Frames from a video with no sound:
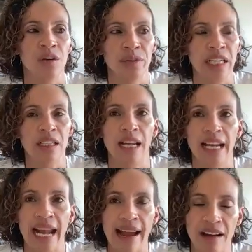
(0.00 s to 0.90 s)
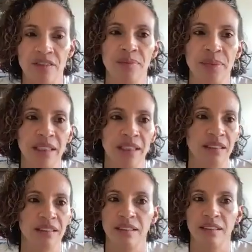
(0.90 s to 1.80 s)
already, I have
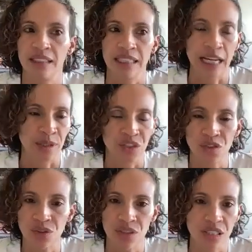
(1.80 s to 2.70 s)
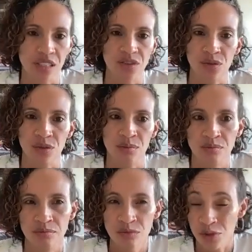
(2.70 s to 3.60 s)
been allowing students to
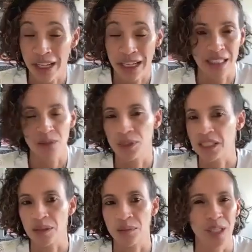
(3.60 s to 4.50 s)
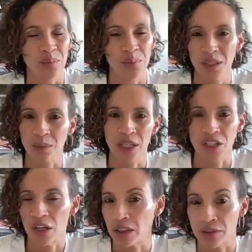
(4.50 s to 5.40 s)
revise and resubmit pretty
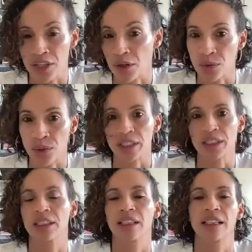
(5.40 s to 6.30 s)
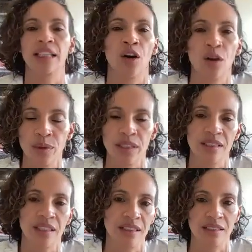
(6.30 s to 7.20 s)
much all of their work, and they
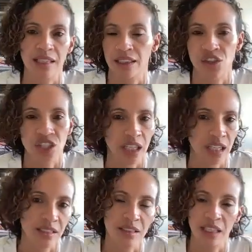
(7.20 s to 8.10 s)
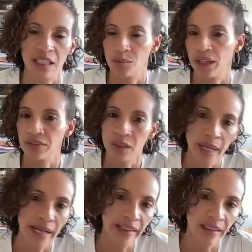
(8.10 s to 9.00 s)
always get a second chance. They get my
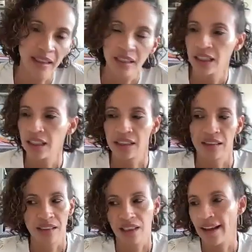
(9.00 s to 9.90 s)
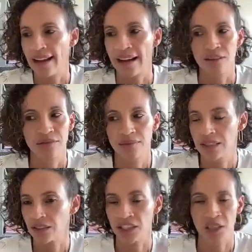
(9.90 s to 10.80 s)
feedback, and then they have
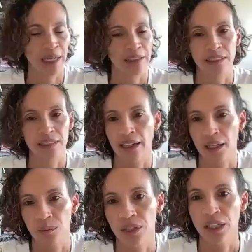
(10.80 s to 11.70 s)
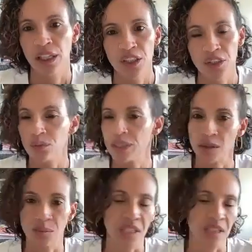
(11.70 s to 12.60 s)
a certain amount of time to
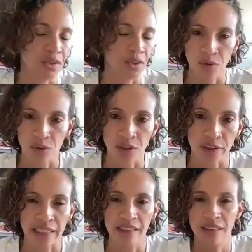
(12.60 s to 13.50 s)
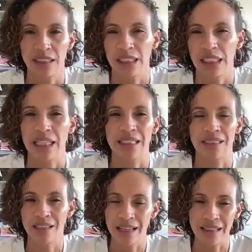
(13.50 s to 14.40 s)
resubmit for full credit. I think
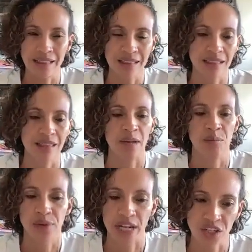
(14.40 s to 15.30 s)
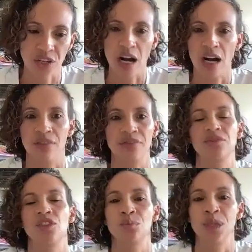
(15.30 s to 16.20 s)
that takes that pressure
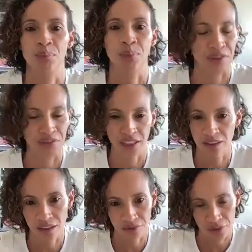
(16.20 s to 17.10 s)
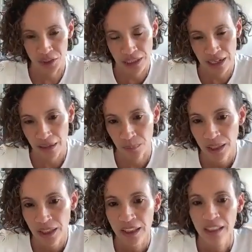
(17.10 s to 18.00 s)
off to be perfect the first
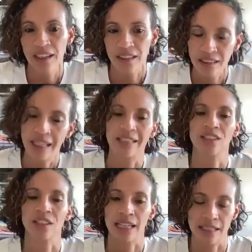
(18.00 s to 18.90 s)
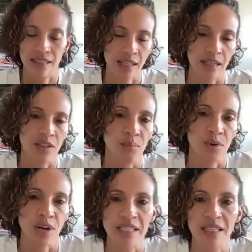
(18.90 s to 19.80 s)
time, and again, to kind of center
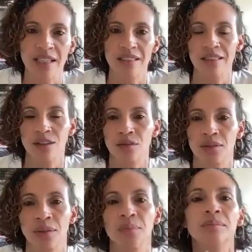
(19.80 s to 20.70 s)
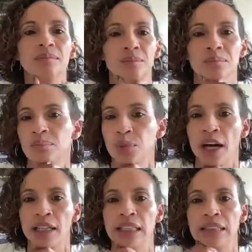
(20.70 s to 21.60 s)
process over
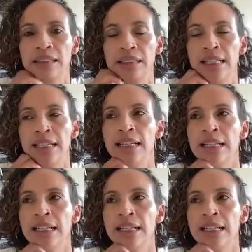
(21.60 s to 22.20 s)
product.